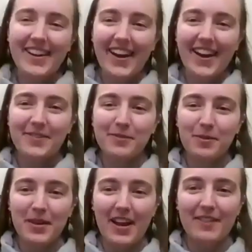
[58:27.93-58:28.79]
we'll
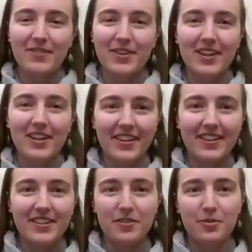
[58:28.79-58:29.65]
be having
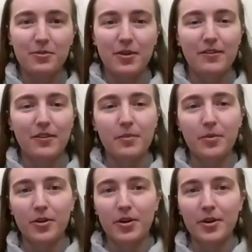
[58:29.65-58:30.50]
Lynn, who's one of our
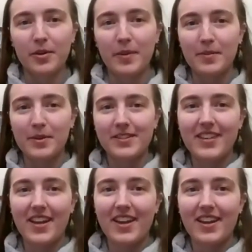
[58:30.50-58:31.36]
board members
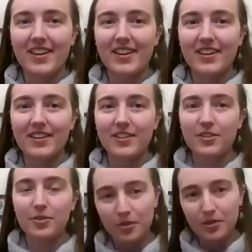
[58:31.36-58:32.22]
and a
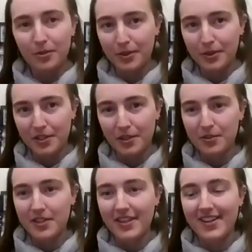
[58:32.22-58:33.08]
school tour
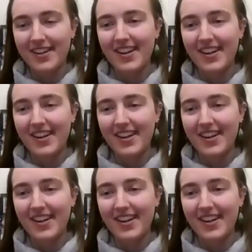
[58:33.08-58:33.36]
docent.